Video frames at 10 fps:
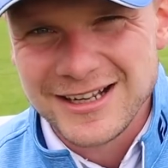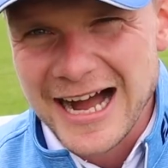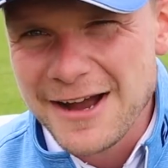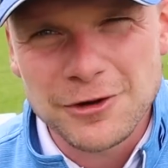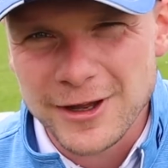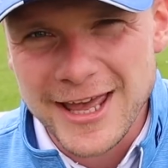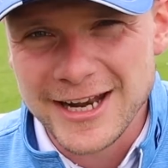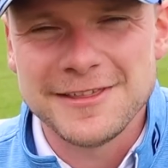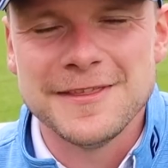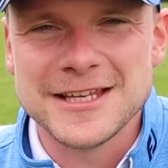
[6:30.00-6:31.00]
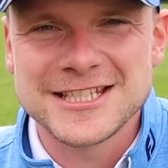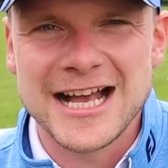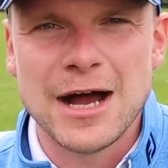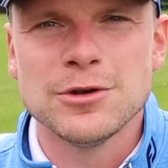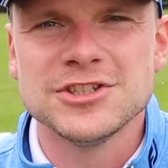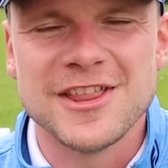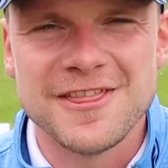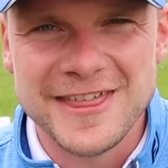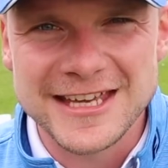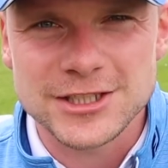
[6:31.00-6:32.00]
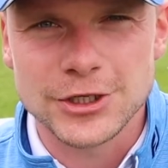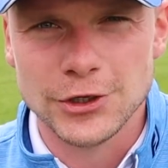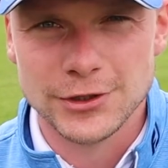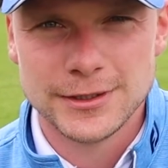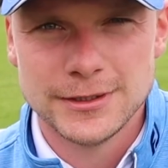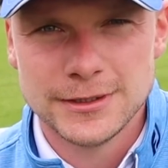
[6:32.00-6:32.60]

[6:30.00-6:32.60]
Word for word: I've not hit anything that sounds this good.